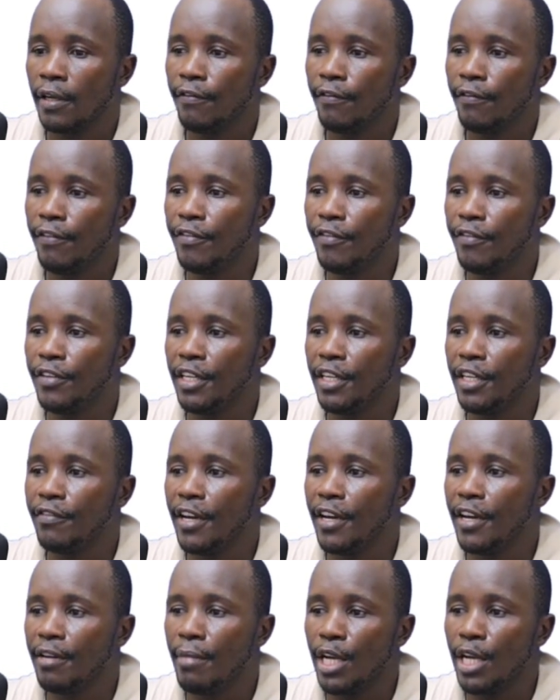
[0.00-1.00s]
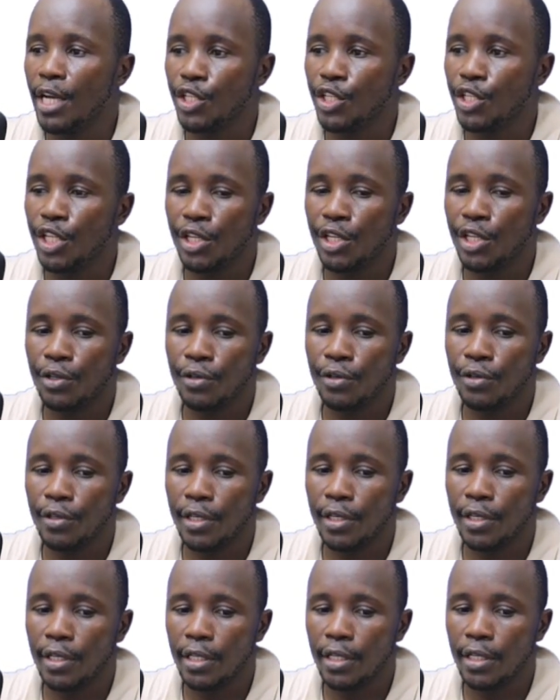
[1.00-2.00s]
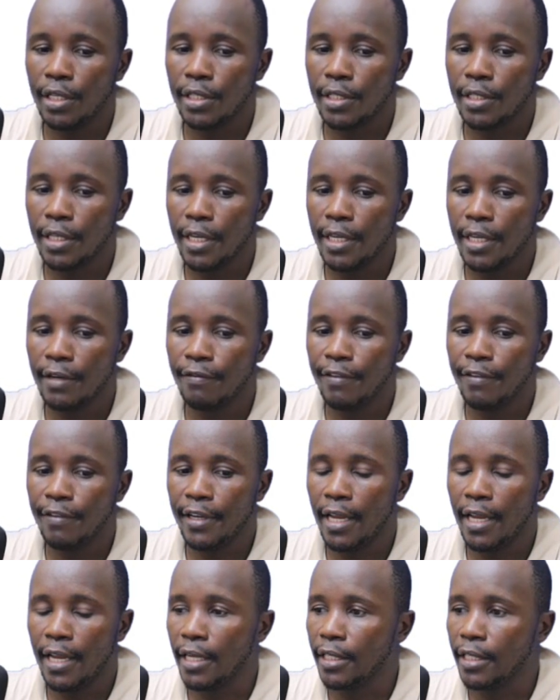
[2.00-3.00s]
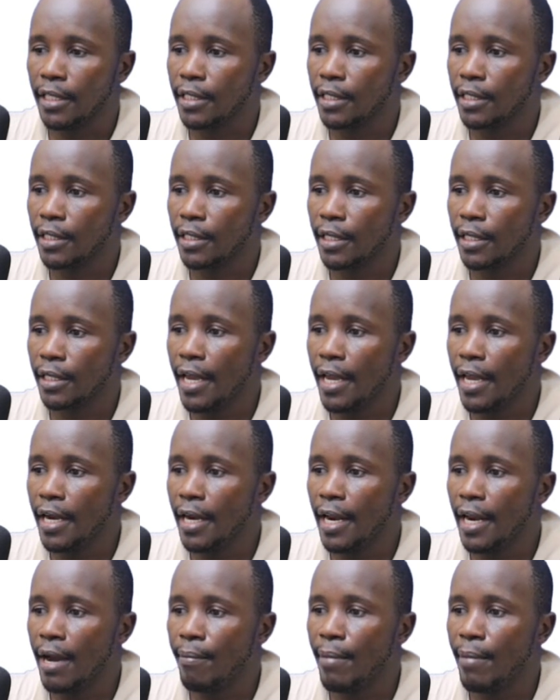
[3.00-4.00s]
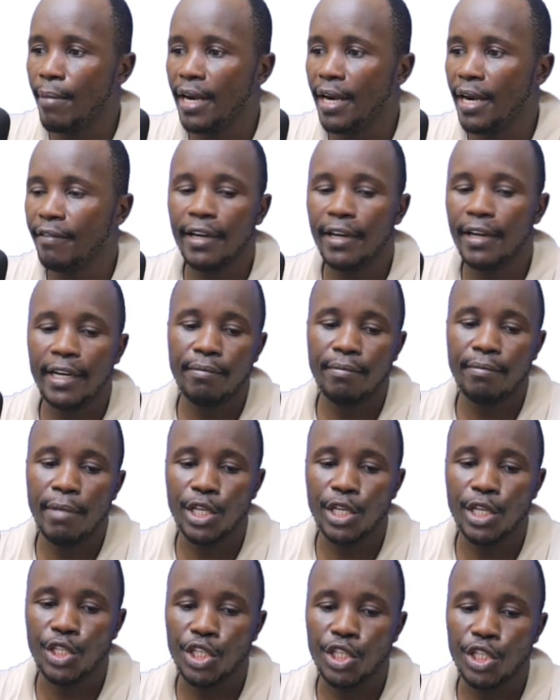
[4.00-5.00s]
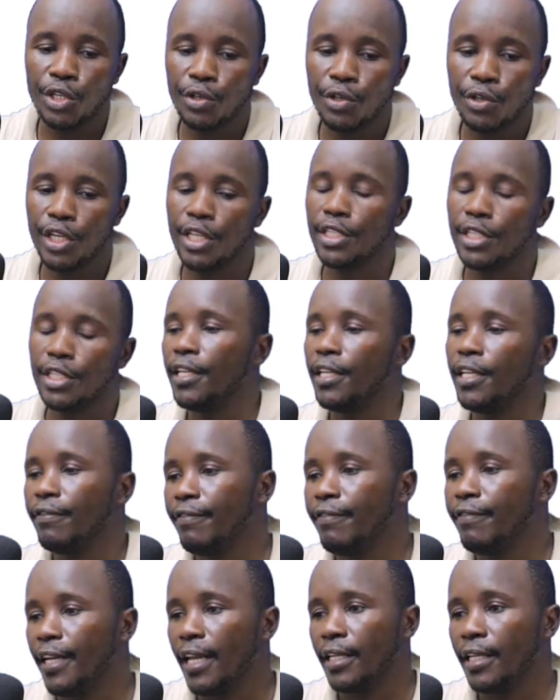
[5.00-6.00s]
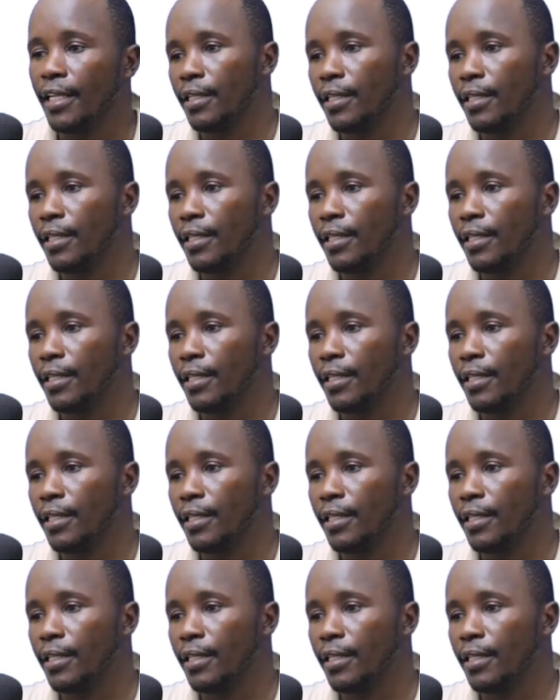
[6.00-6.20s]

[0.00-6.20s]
50 divided by 0 is infinite. Any number divided by 0 is infinite.